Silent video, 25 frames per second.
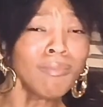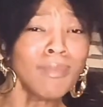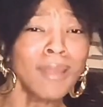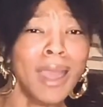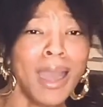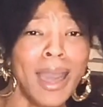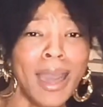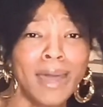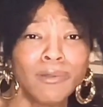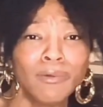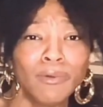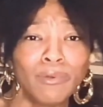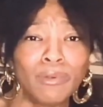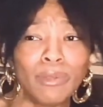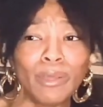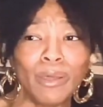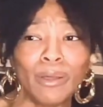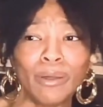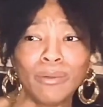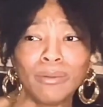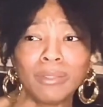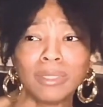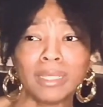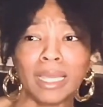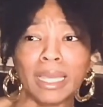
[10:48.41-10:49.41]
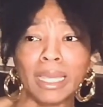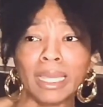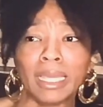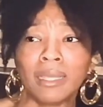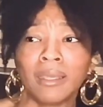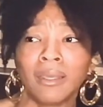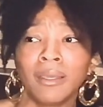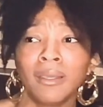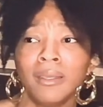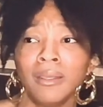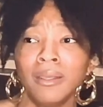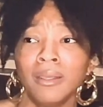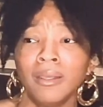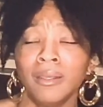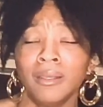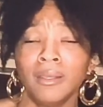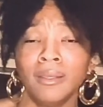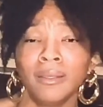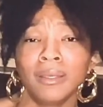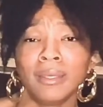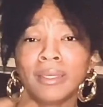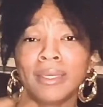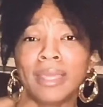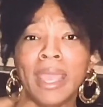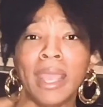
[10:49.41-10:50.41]
I don't know, like
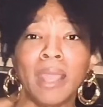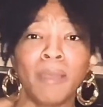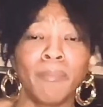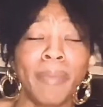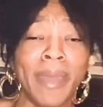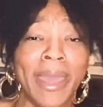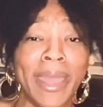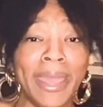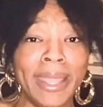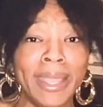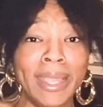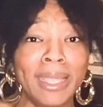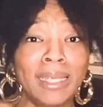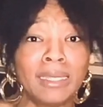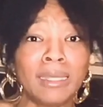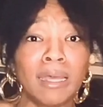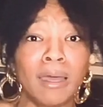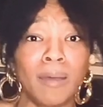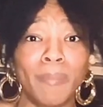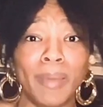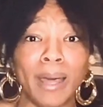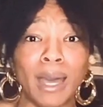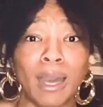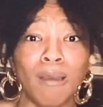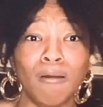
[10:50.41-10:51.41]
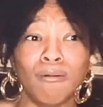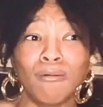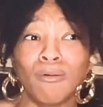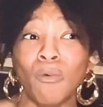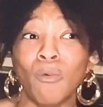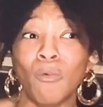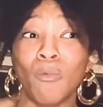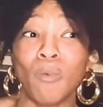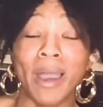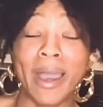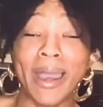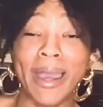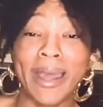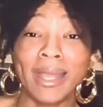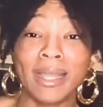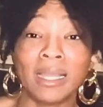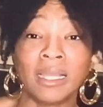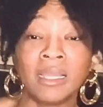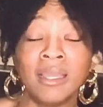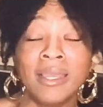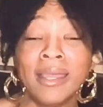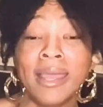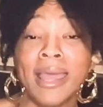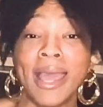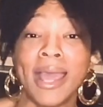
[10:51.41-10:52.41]
campaign about why
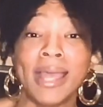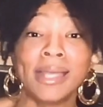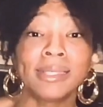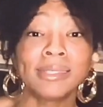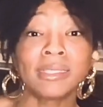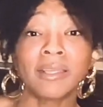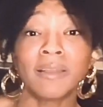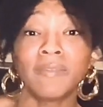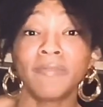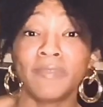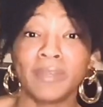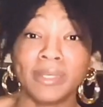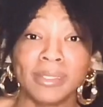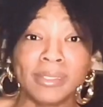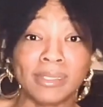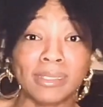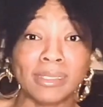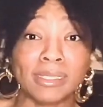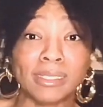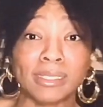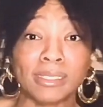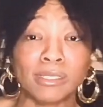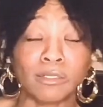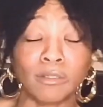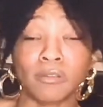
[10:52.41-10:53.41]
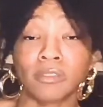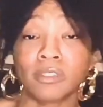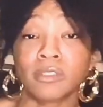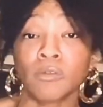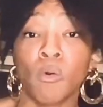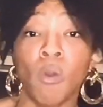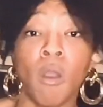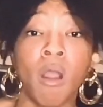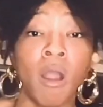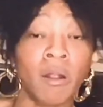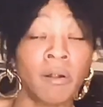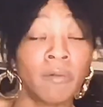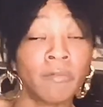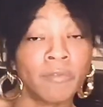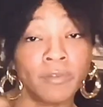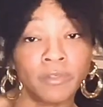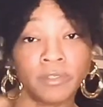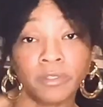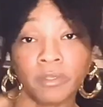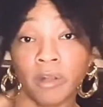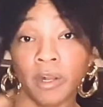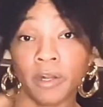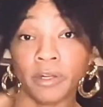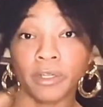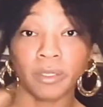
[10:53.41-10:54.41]
S offenses are so harmful to
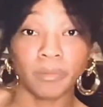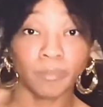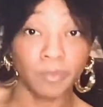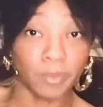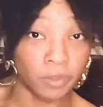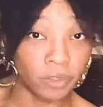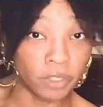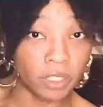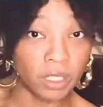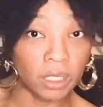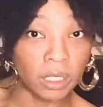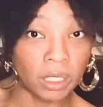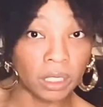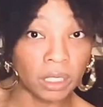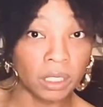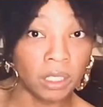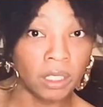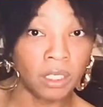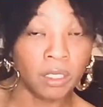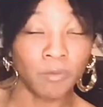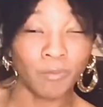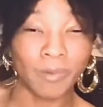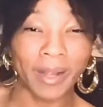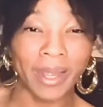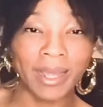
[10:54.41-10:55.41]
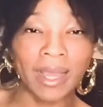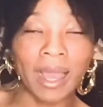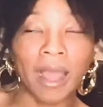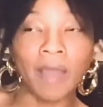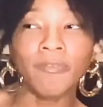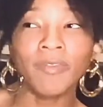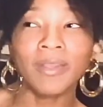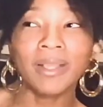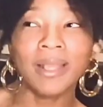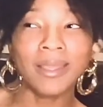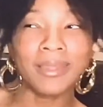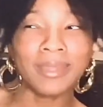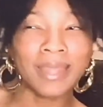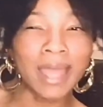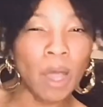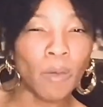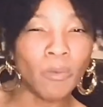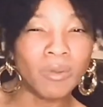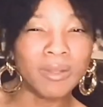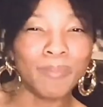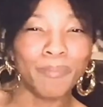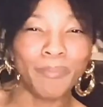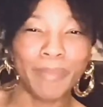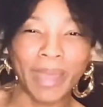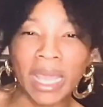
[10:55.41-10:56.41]
our community, right? I feel like that
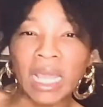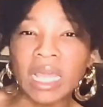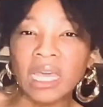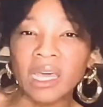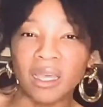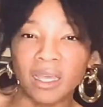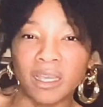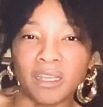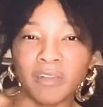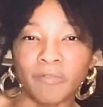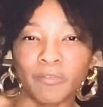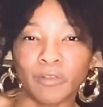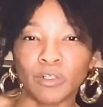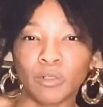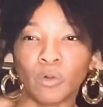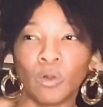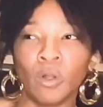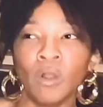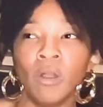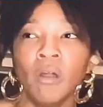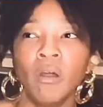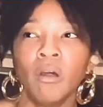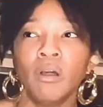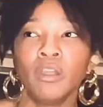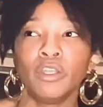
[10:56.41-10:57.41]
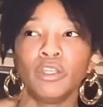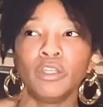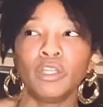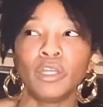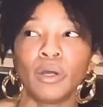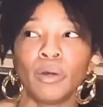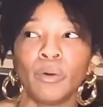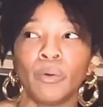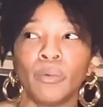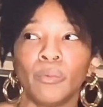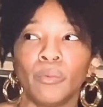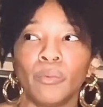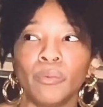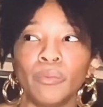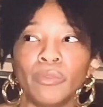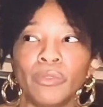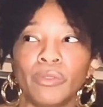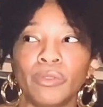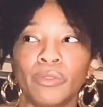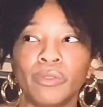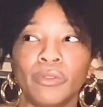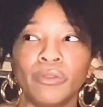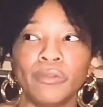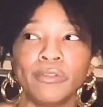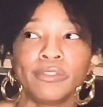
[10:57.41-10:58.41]
would make up for, you know,
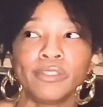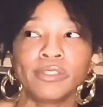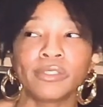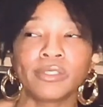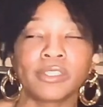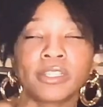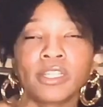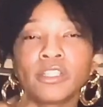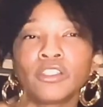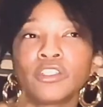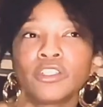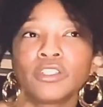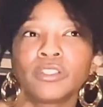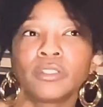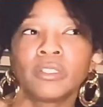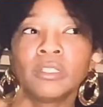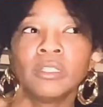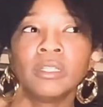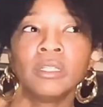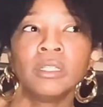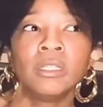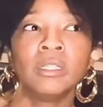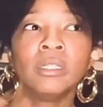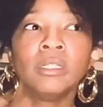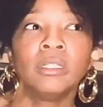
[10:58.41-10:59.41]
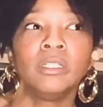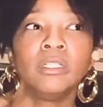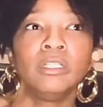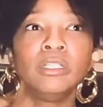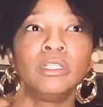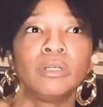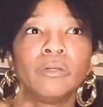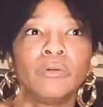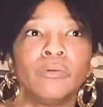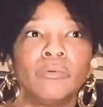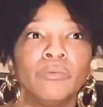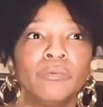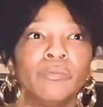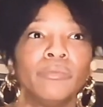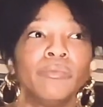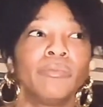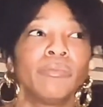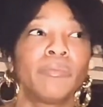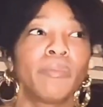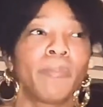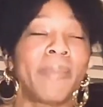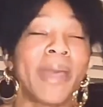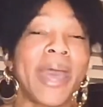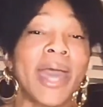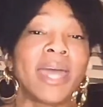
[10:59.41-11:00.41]
such, you know,
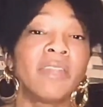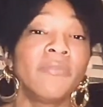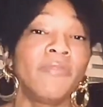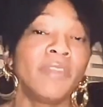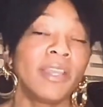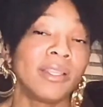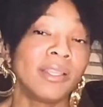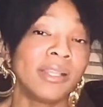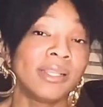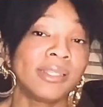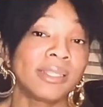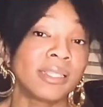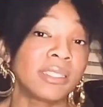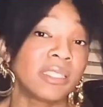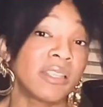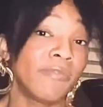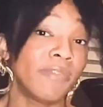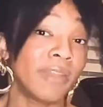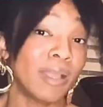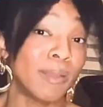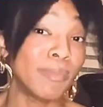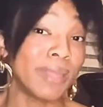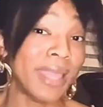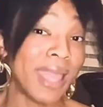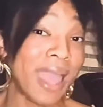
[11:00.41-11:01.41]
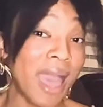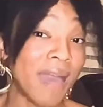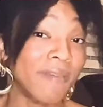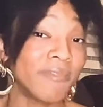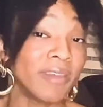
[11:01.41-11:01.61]
bad feelings that the family have